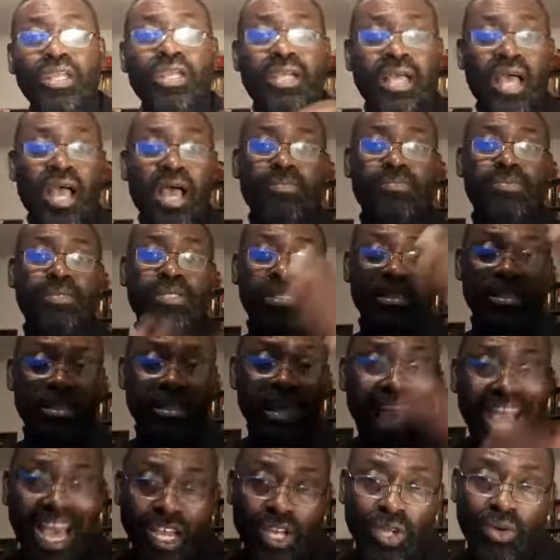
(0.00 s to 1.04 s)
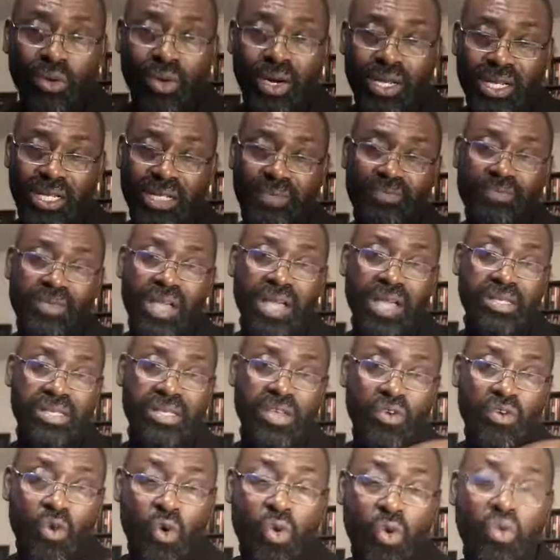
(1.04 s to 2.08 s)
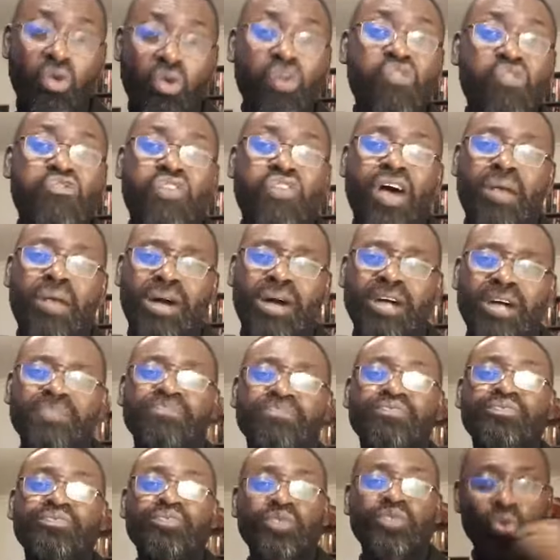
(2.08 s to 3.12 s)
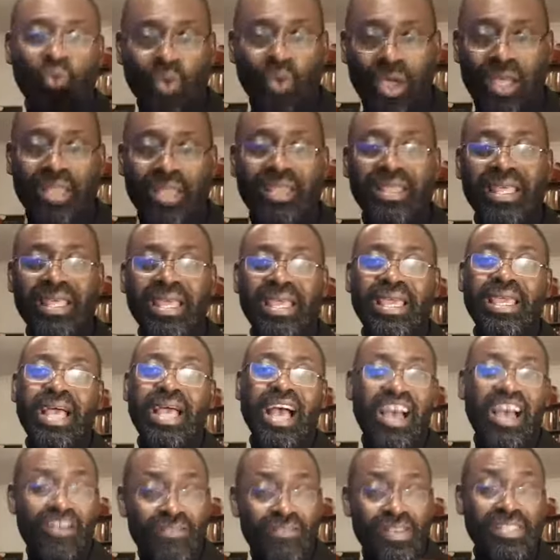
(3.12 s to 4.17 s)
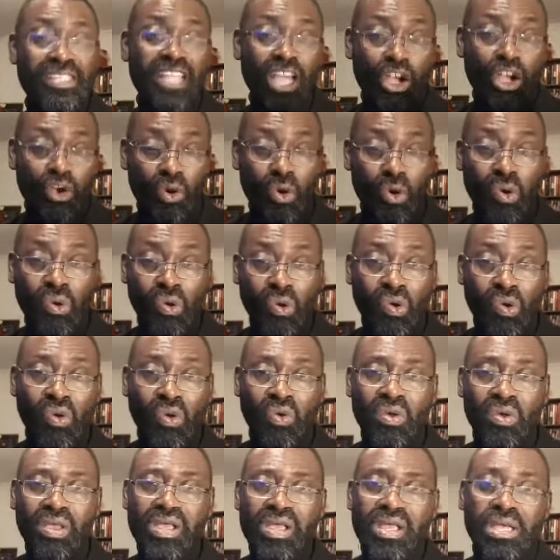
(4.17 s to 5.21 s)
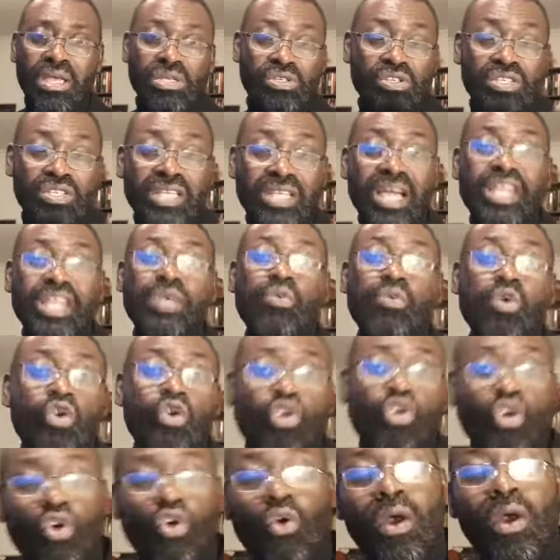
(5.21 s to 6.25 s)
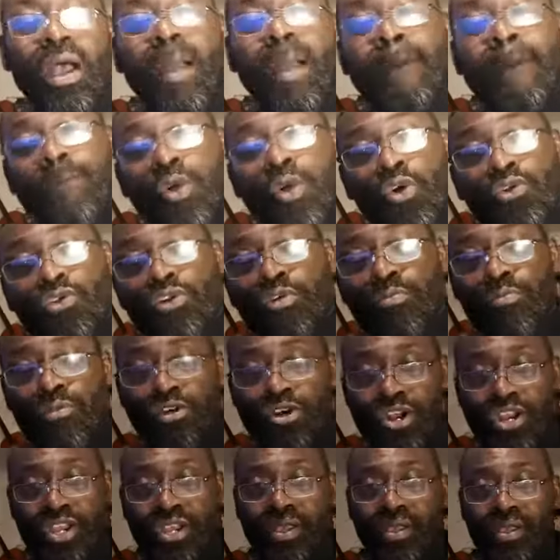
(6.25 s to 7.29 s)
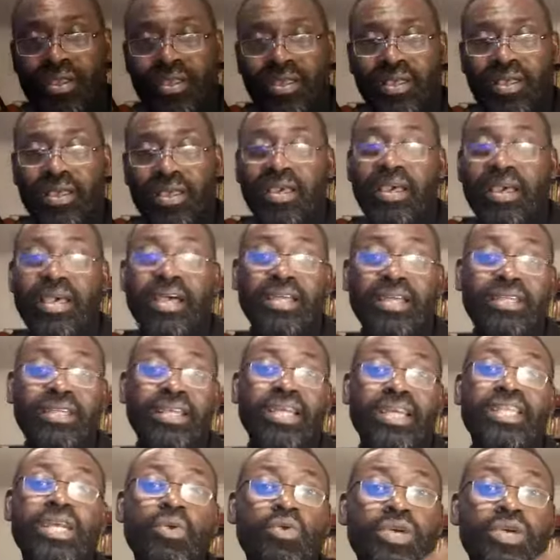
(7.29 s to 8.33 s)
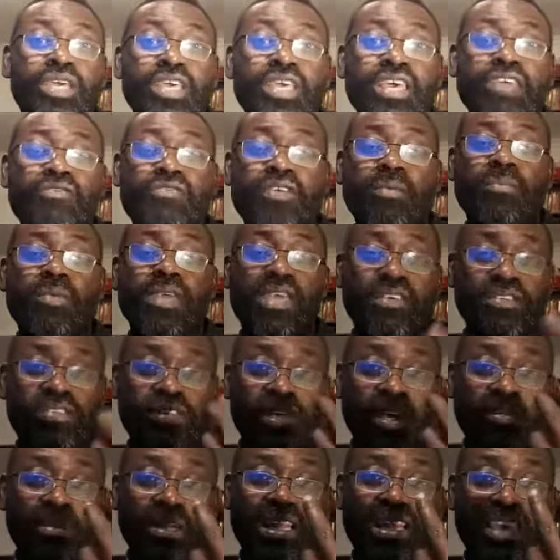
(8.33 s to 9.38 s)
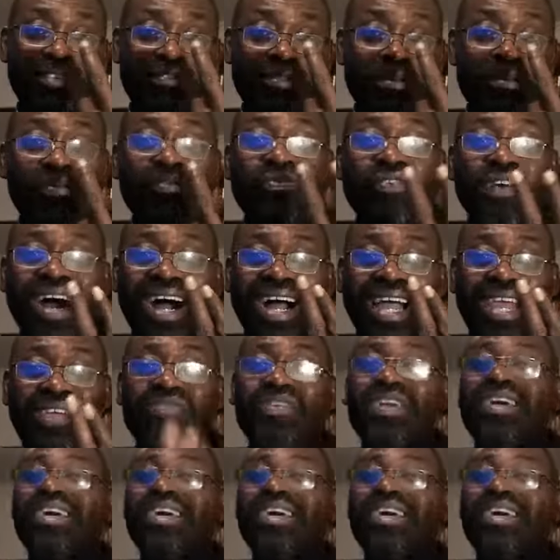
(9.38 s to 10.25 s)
comes is annually as a cocoa farmer when they harvest their cocoa. So daddy will go and borrow money and then they will give him, if somebody give him 5,